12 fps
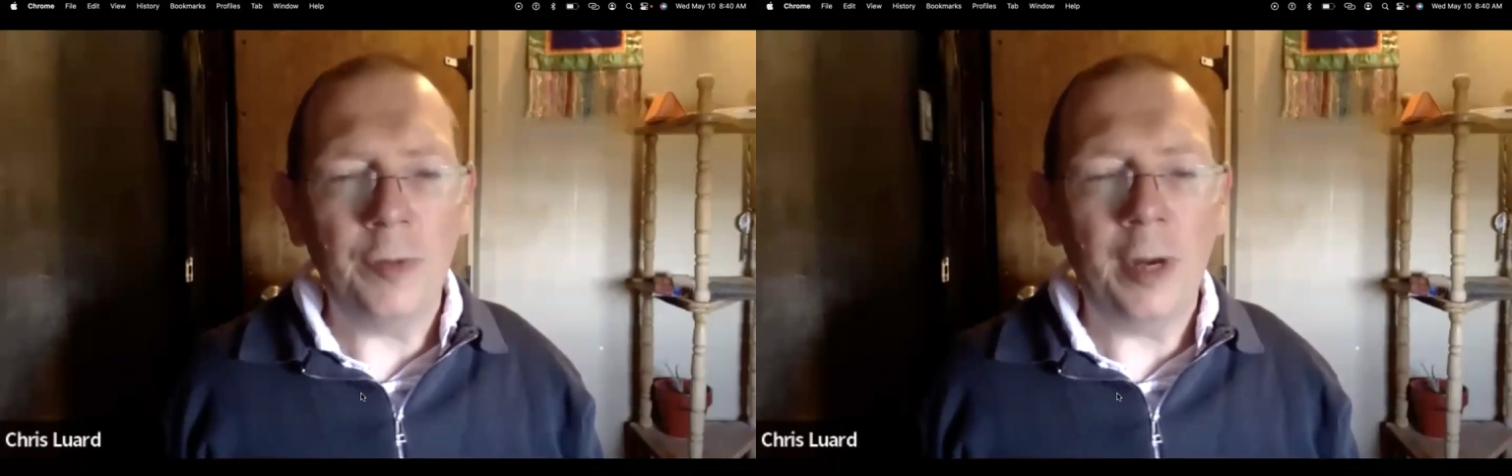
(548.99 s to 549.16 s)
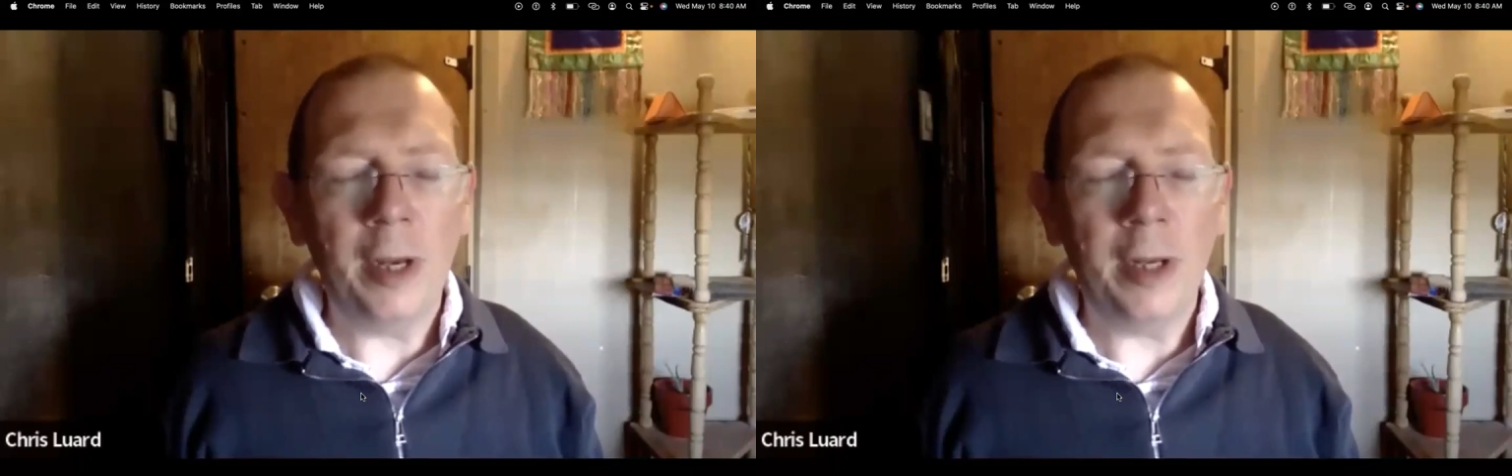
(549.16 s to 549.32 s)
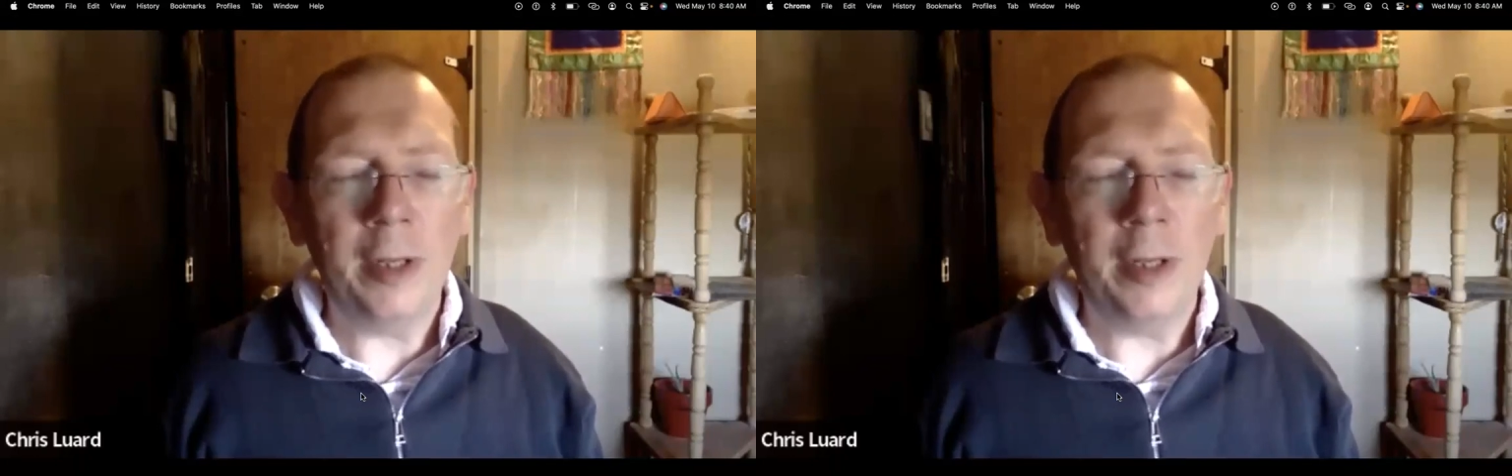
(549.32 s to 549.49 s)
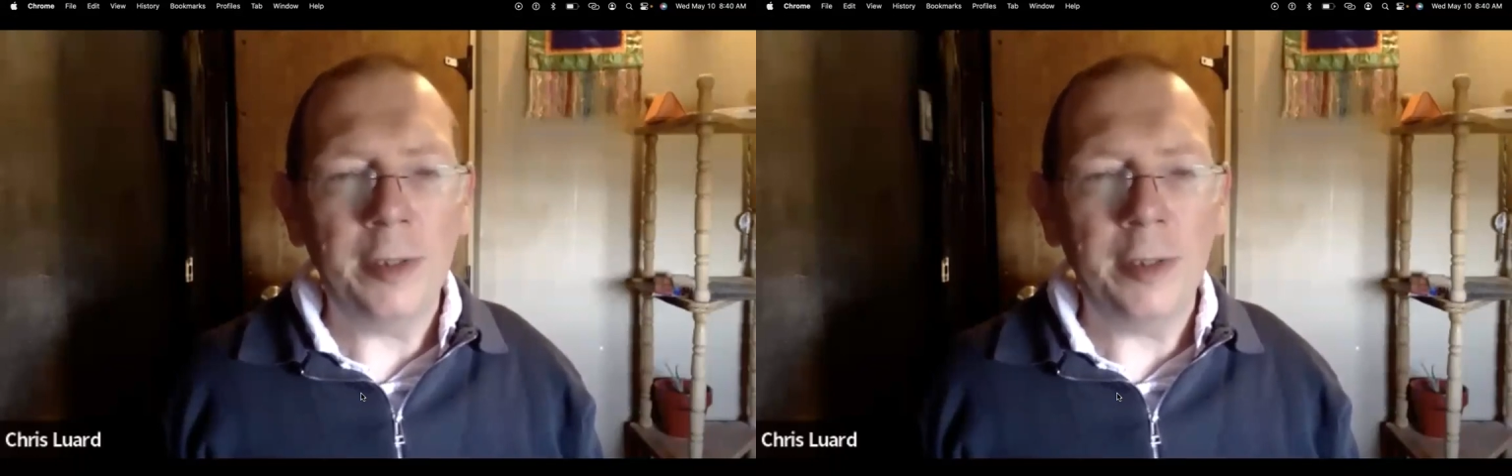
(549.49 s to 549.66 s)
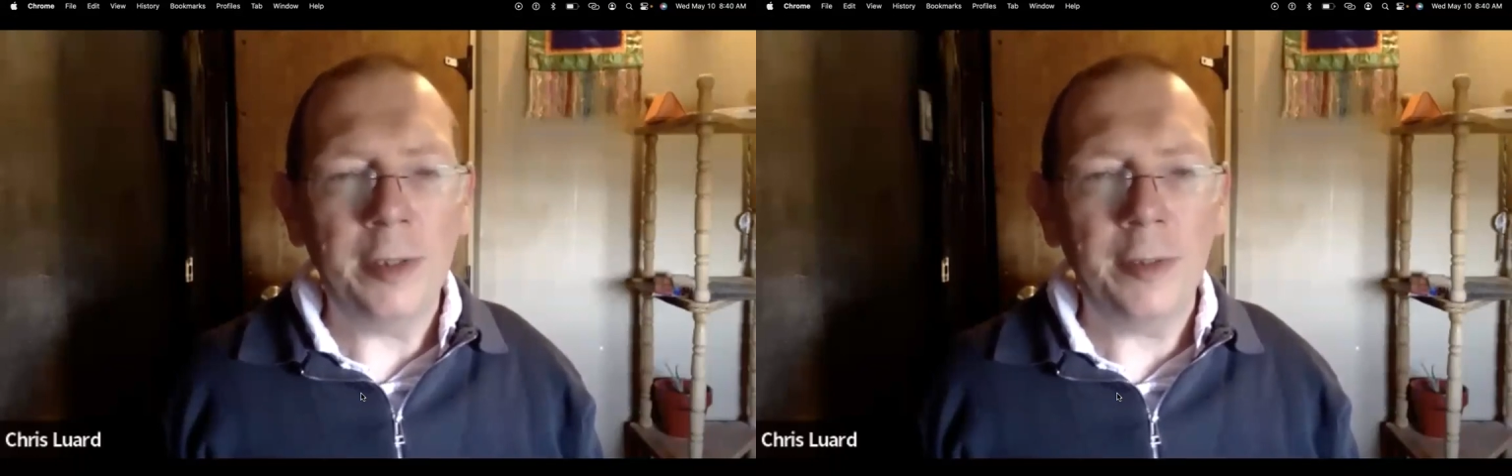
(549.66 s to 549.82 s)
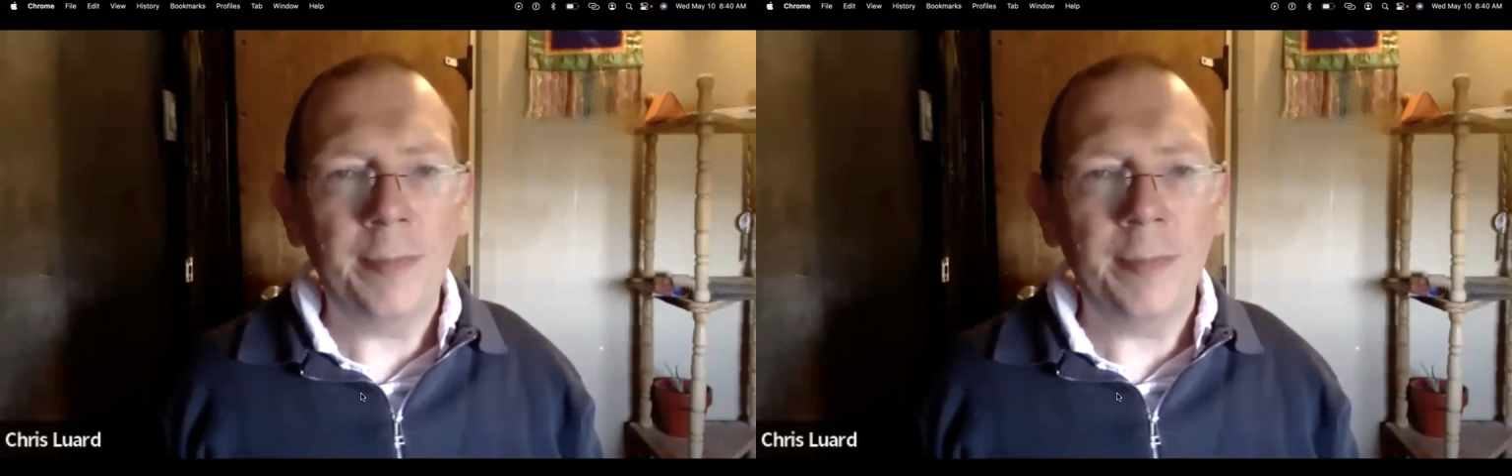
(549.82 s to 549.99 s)
of each
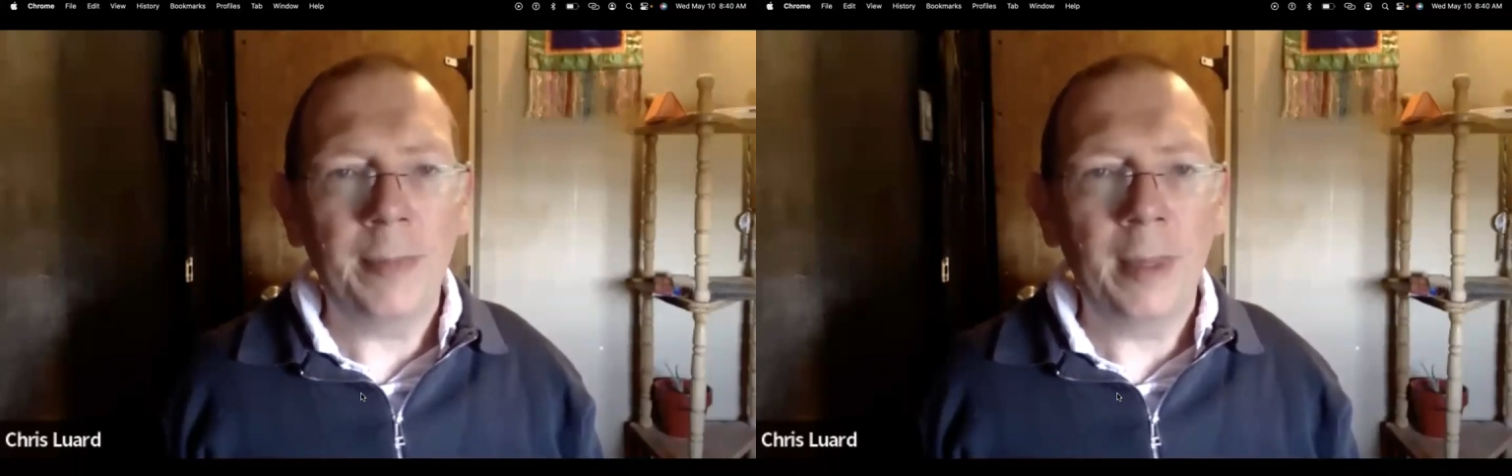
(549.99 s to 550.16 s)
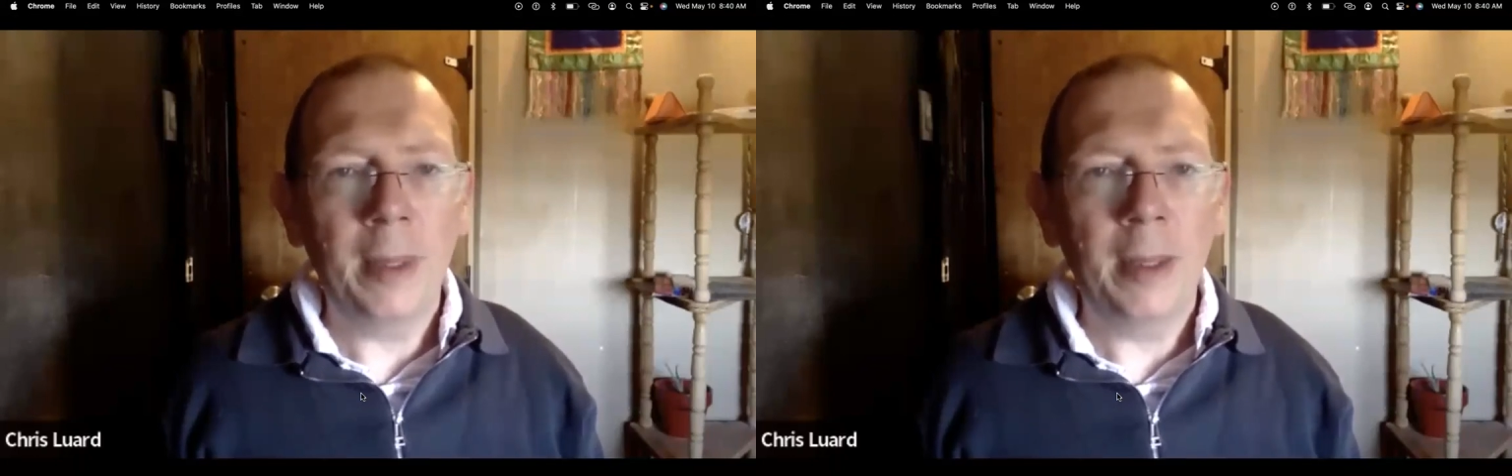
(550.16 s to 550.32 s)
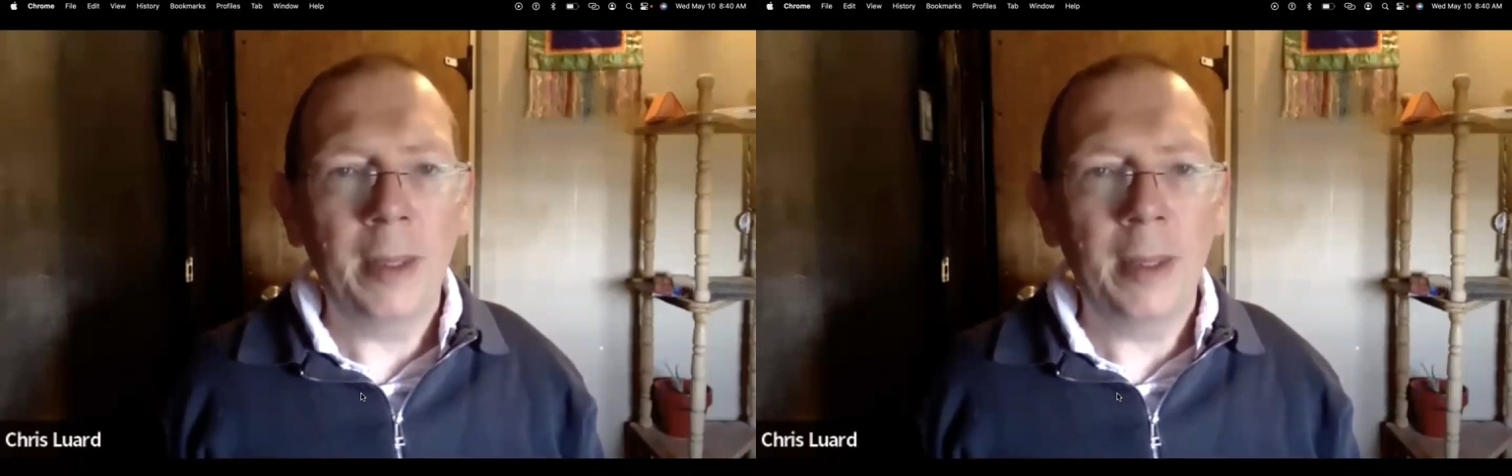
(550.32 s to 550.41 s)
phrase.